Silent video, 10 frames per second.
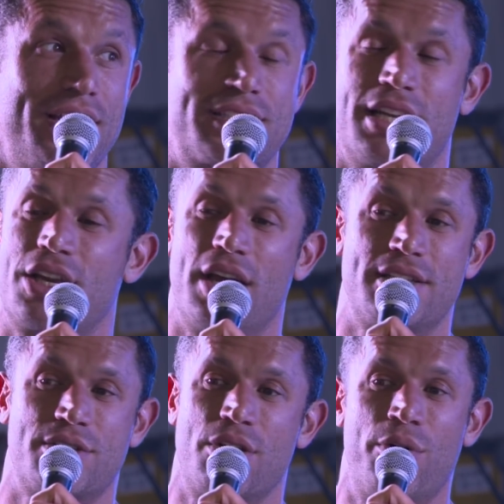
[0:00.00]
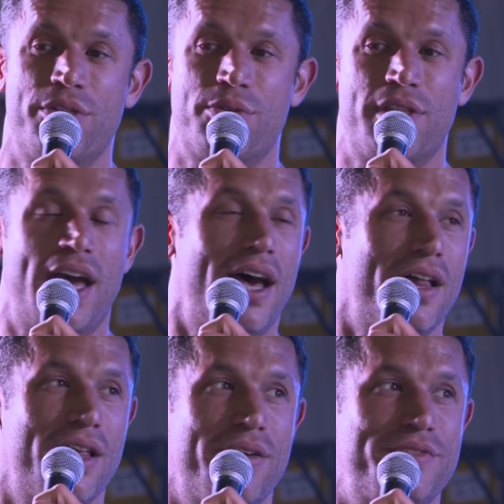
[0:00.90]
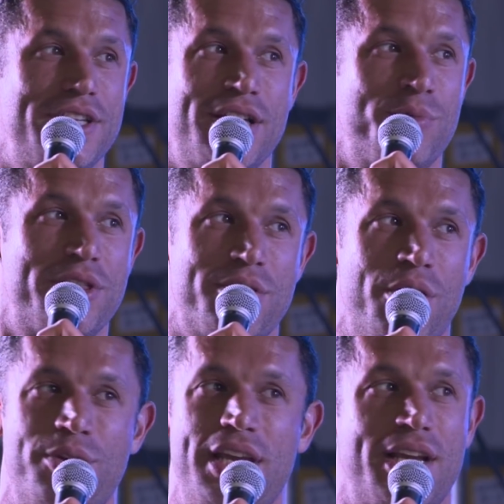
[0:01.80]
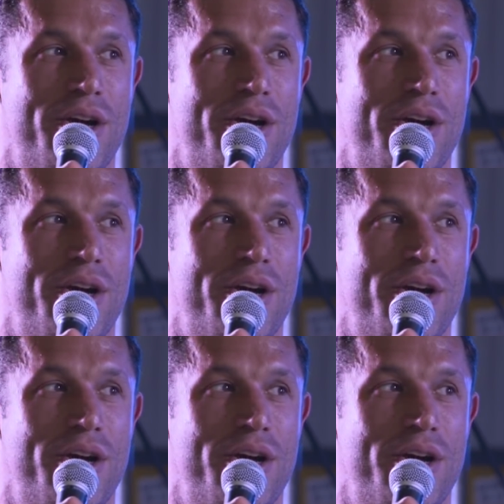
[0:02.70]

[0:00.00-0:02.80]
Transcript: And it's going to take going through the hell of dealing with your own